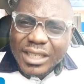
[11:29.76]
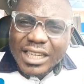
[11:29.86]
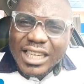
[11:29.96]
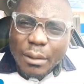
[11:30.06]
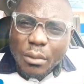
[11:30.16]

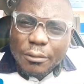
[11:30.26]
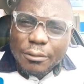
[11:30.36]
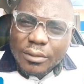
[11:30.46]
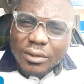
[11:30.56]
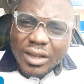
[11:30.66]
in the name of
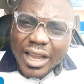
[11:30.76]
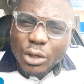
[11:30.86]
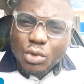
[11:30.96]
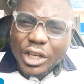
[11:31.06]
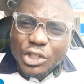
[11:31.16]

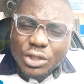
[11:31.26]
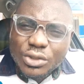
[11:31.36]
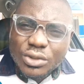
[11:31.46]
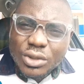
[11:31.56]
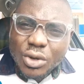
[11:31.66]

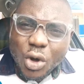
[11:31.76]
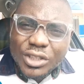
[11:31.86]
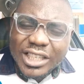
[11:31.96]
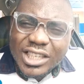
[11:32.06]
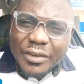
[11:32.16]
education or
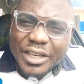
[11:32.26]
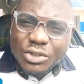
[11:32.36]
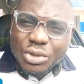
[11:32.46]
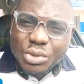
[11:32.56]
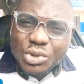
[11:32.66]
tertiary
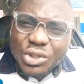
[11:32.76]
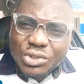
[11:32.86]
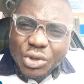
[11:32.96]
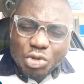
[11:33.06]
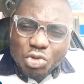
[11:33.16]

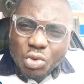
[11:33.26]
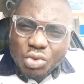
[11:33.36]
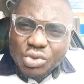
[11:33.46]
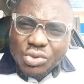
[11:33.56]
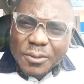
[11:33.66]
institutions or
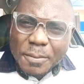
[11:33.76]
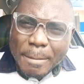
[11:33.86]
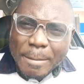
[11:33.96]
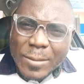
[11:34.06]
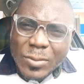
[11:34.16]
schools.
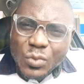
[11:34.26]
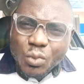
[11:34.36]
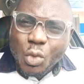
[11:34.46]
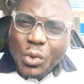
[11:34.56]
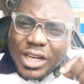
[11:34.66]

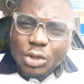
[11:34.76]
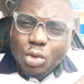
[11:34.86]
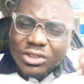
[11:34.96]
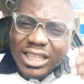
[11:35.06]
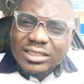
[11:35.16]
We
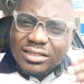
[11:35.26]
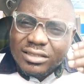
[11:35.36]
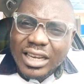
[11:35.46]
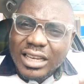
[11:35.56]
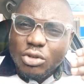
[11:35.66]
need to start
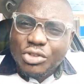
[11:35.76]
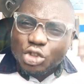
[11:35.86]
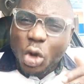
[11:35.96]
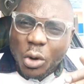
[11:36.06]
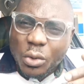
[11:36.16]
seeing
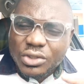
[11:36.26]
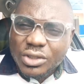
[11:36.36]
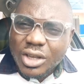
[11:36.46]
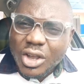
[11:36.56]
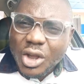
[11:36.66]

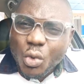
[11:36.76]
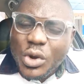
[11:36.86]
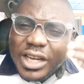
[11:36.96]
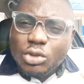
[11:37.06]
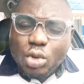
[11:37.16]
results.
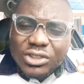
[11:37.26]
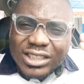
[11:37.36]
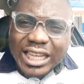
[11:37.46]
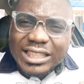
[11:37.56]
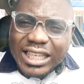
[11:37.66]
We need to
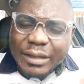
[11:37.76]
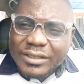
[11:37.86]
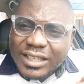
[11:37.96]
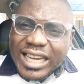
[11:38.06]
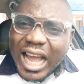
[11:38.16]
start
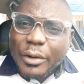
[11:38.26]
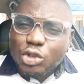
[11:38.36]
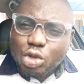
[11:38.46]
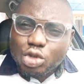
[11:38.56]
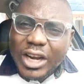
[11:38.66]
seeing our
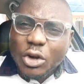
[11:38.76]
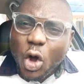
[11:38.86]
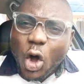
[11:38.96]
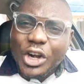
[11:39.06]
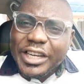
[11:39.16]
children
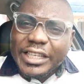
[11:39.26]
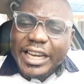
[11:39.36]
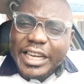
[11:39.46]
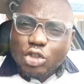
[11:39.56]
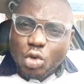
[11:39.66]

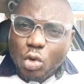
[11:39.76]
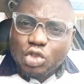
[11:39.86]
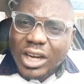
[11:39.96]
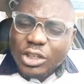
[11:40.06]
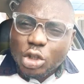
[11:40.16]
in the
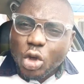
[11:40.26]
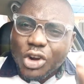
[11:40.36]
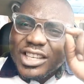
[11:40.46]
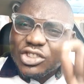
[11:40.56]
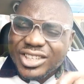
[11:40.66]
schools and not
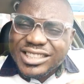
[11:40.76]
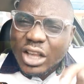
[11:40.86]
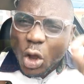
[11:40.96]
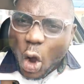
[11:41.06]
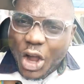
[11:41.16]
on the
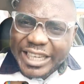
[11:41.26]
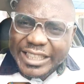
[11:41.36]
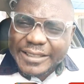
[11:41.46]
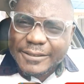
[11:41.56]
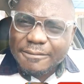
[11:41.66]
streets hawking.